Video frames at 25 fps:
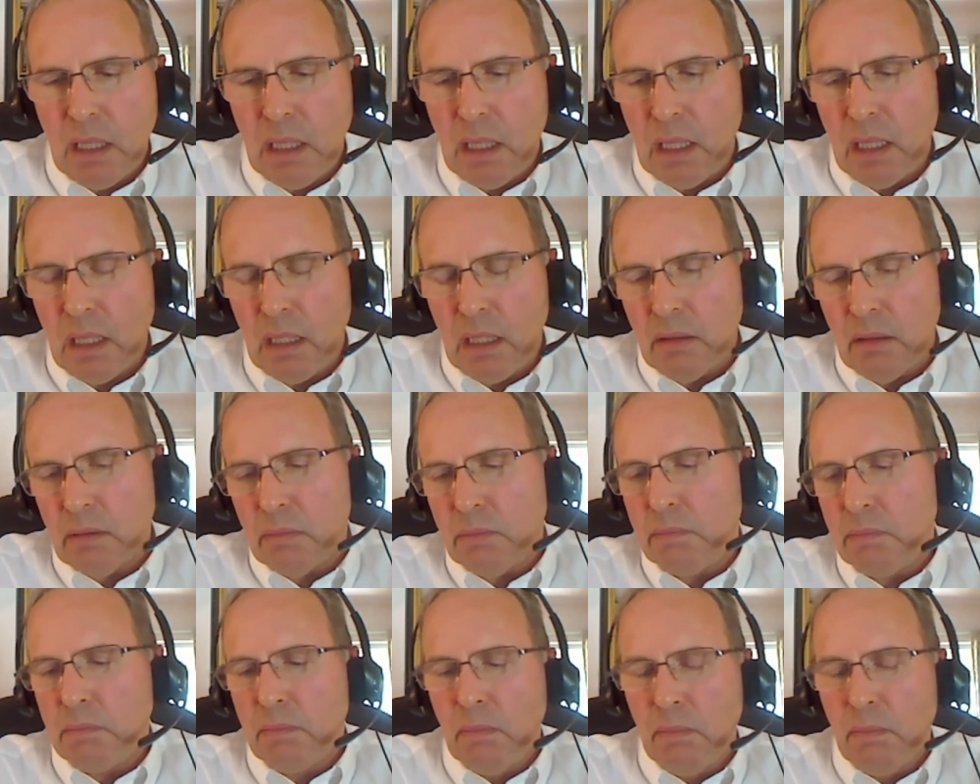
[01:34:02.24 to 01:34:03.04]
And
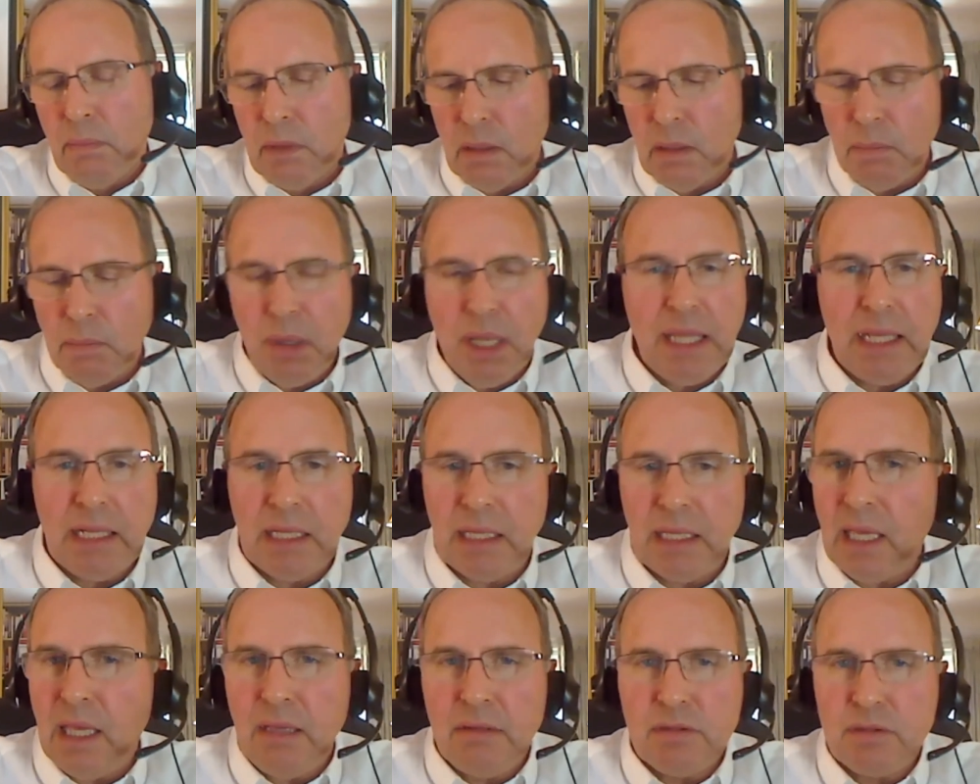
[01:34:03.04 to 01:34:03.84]
they're they're
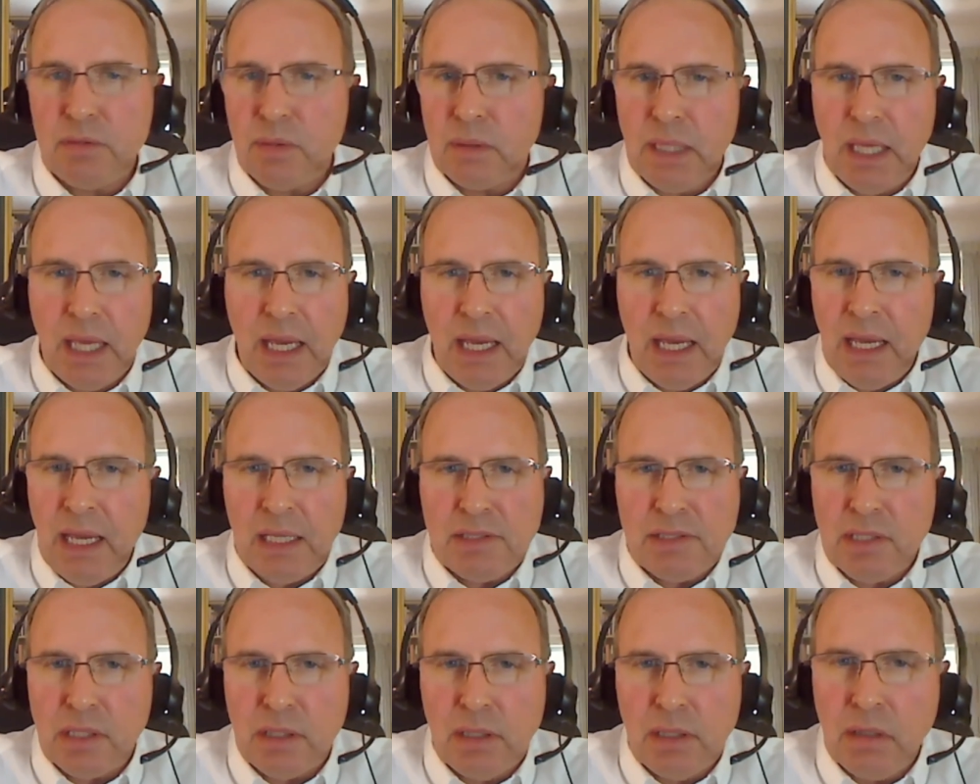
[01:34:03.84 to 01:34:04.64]
playing games with
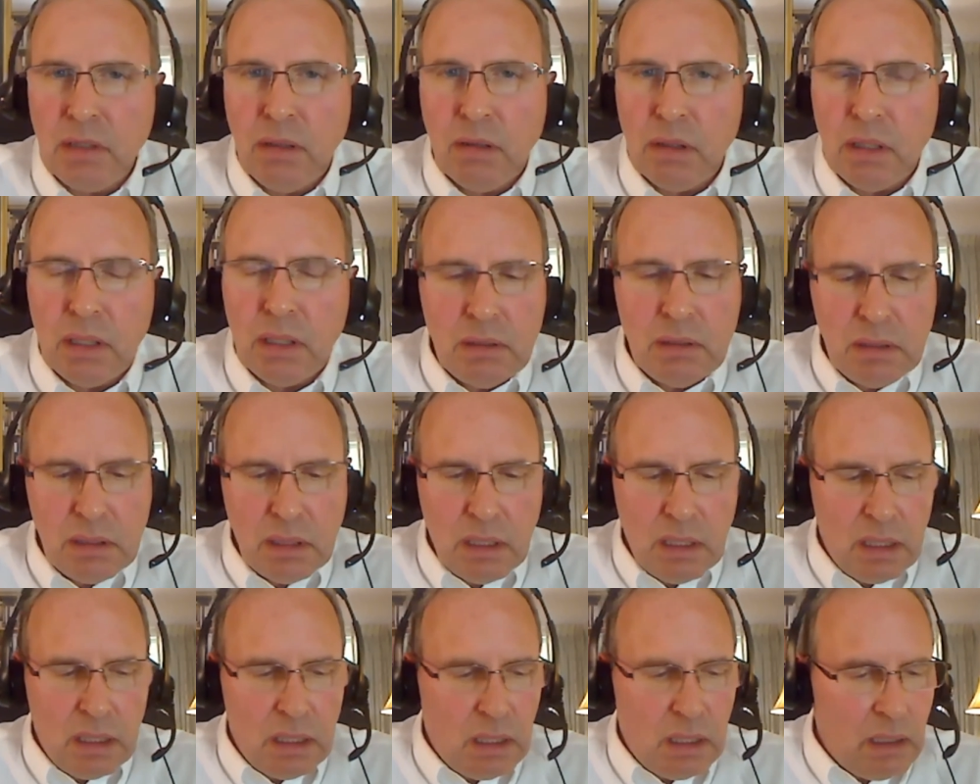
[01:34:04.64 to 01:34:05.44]
gas in Hungary.
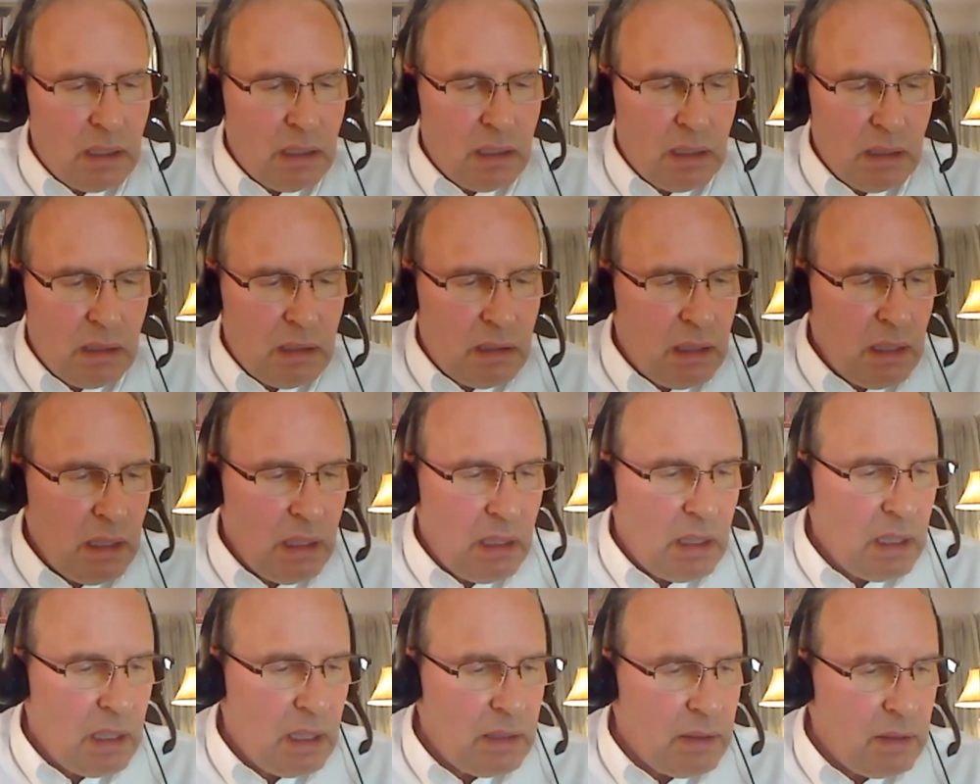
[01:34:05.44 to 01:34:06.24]
Uh,
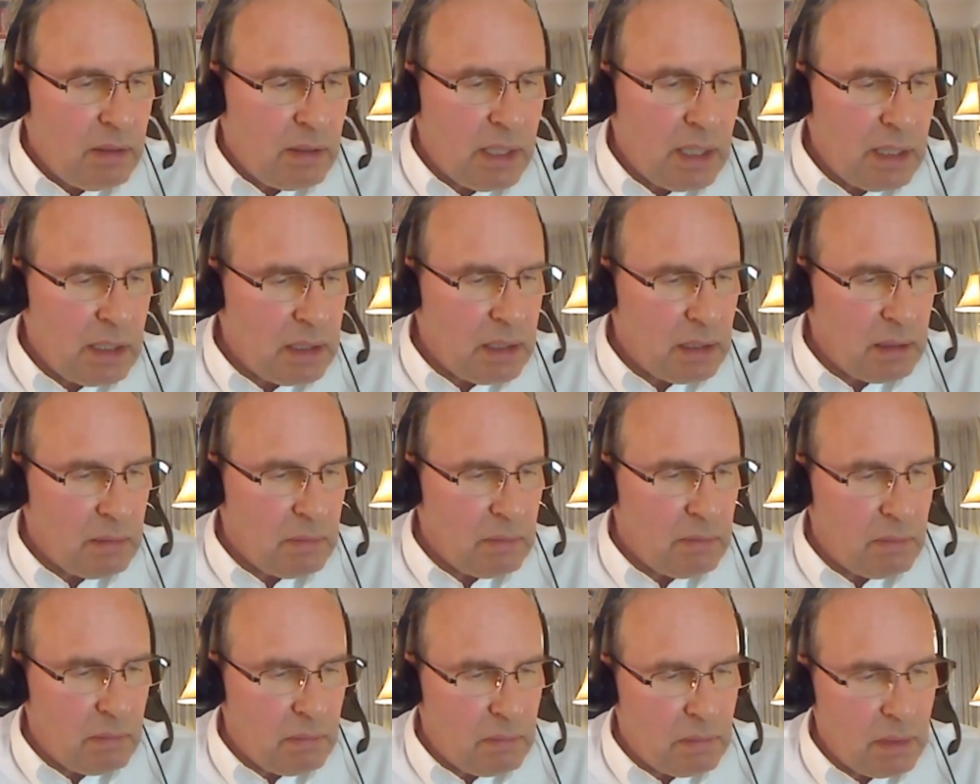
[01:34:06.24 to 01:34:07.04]
they're
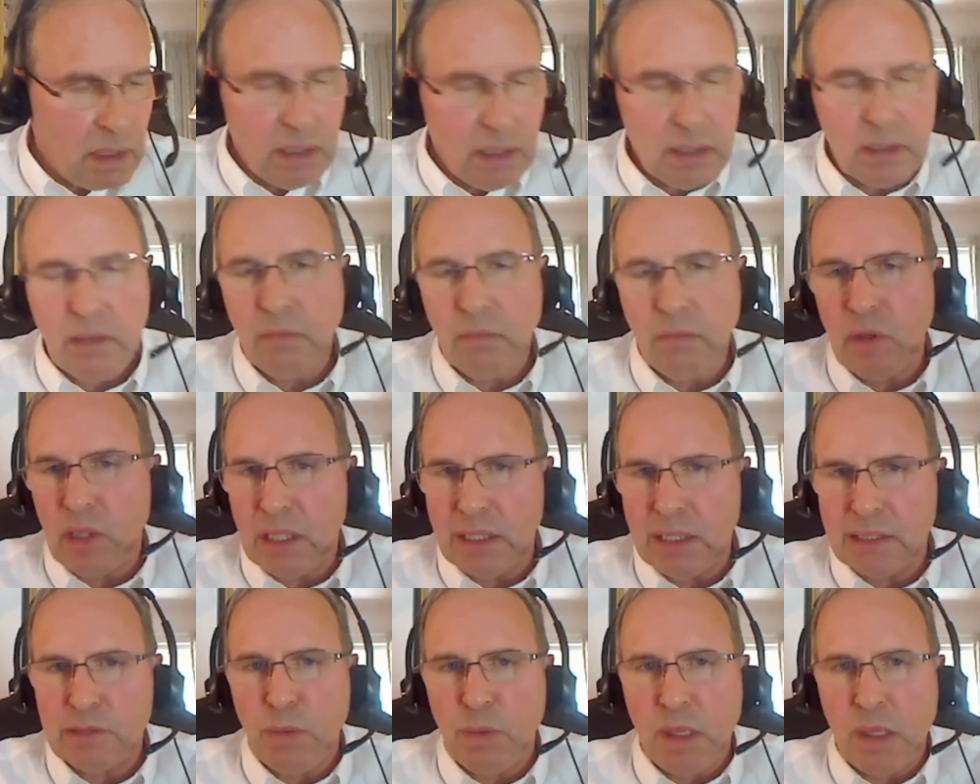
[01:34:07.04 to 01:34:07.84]
getting relatively
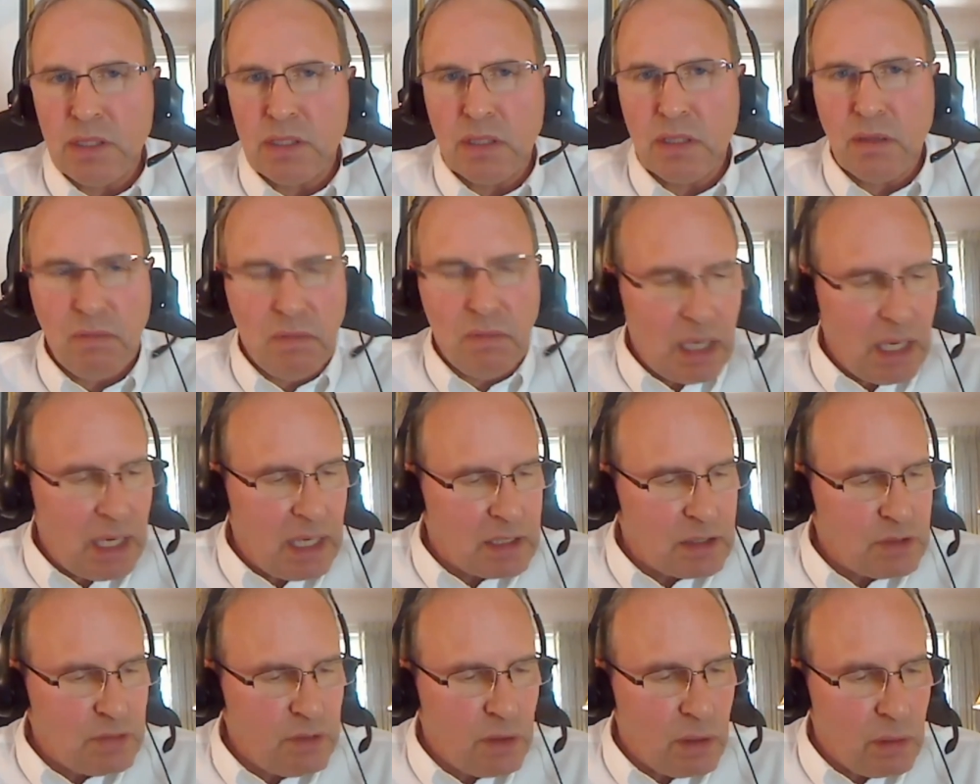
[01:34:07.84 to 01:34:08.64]
inexpensive
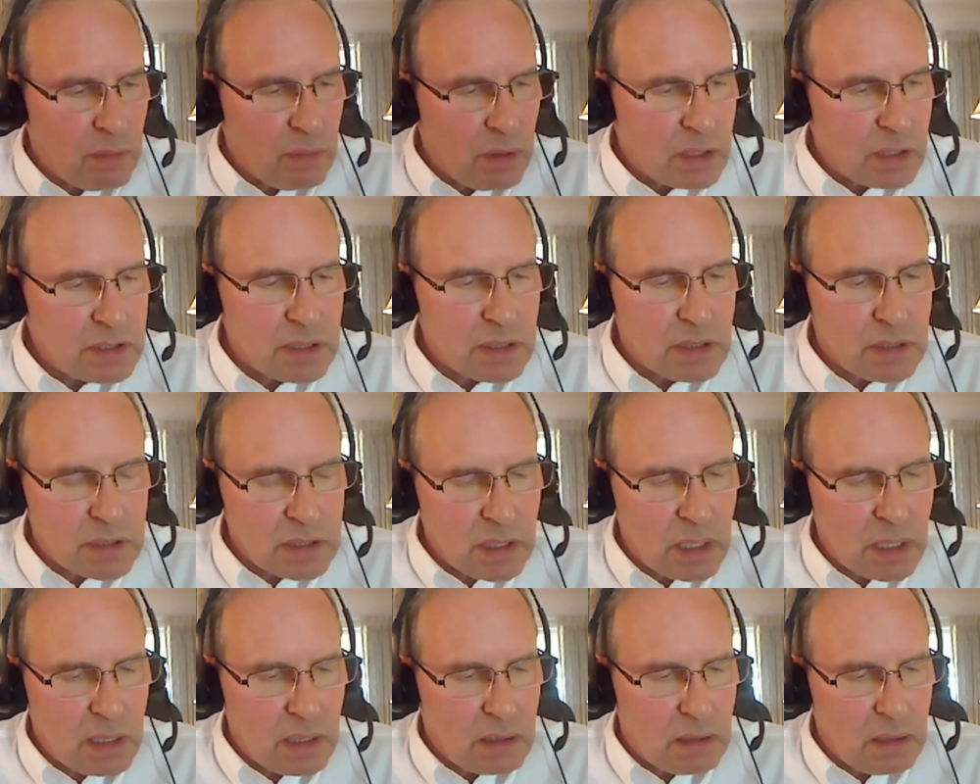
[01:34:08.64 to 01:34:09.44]
gas from the
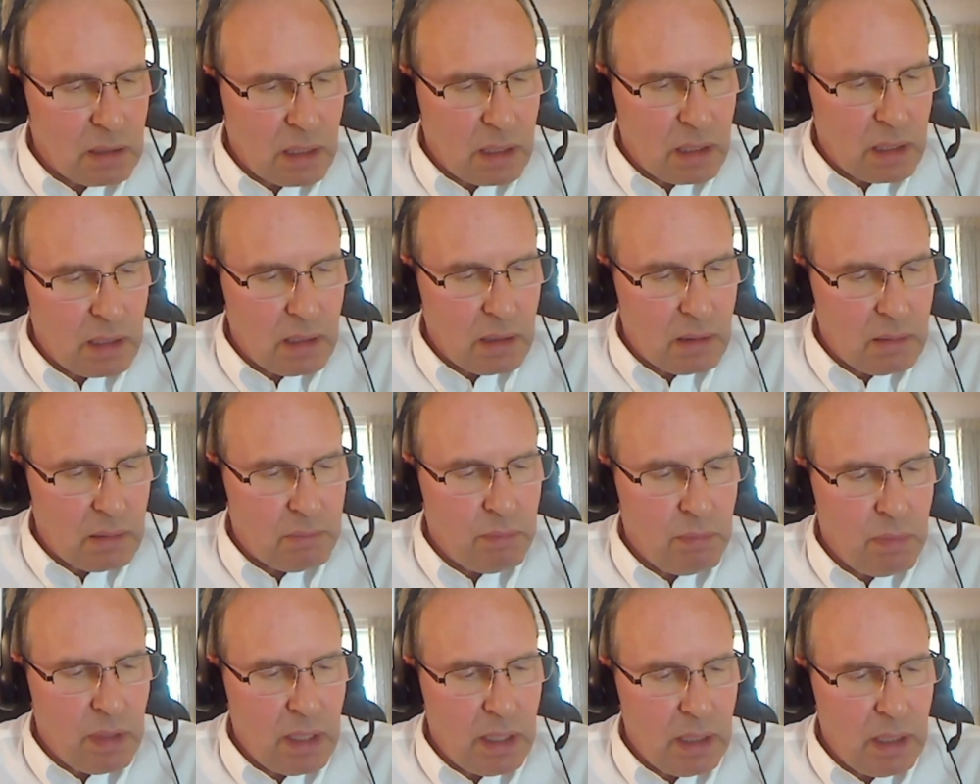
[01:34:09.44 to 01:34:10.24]
Russians on, on a,
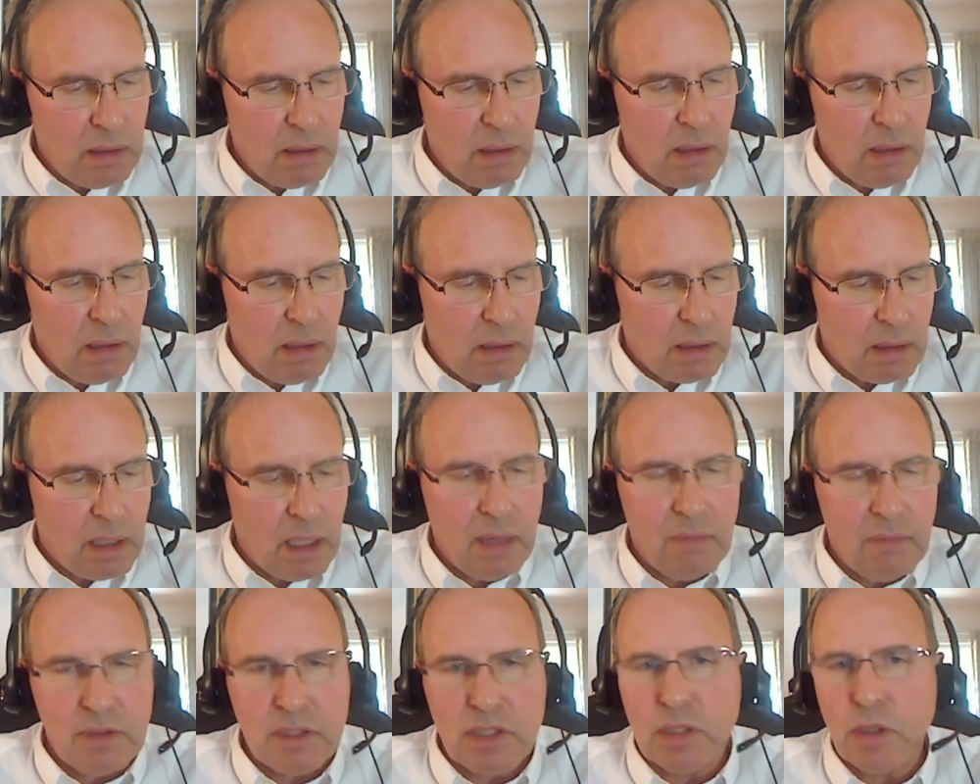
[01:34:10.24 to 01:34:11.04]
a, uh,
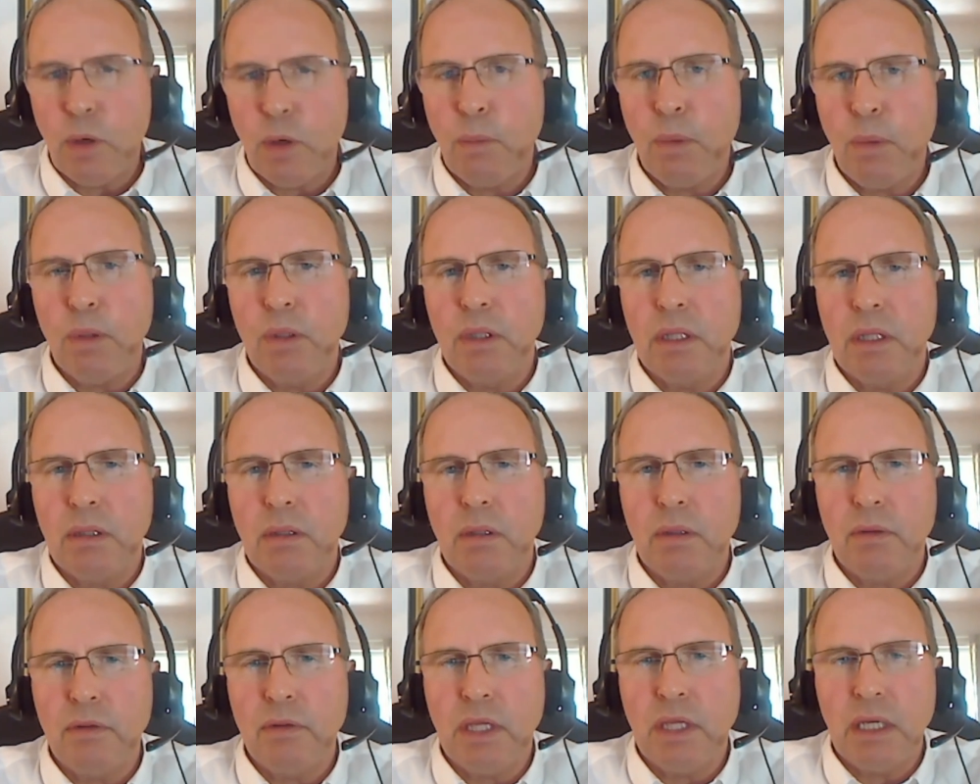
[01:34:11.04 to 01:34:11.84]
kind of a
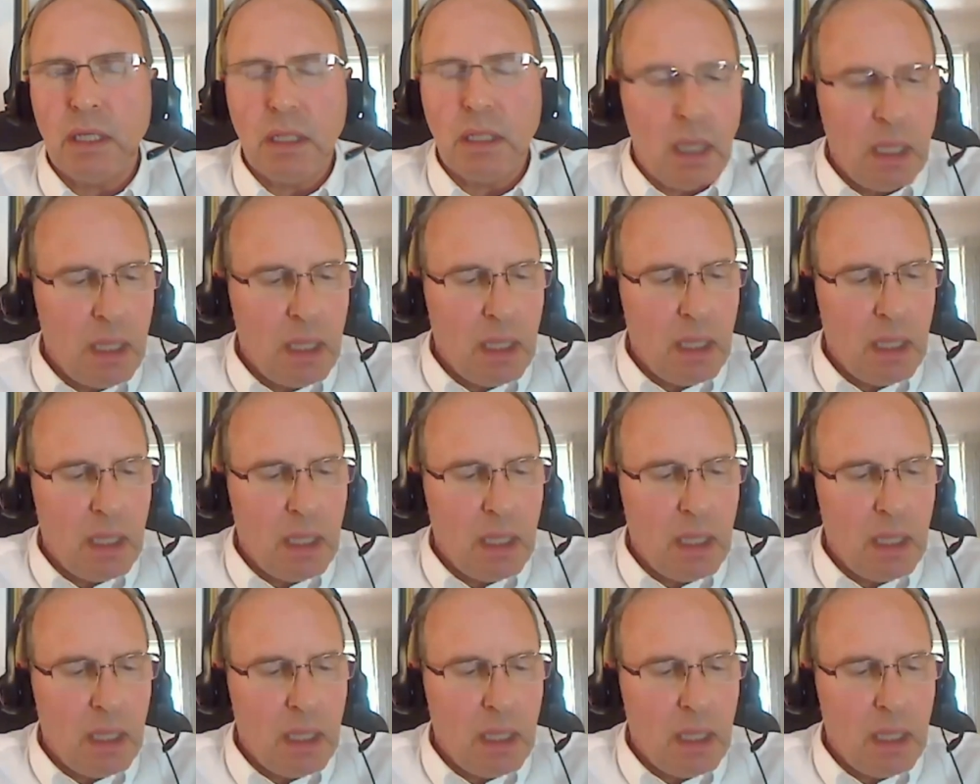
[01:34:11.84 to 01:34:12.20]
geopolitical thing.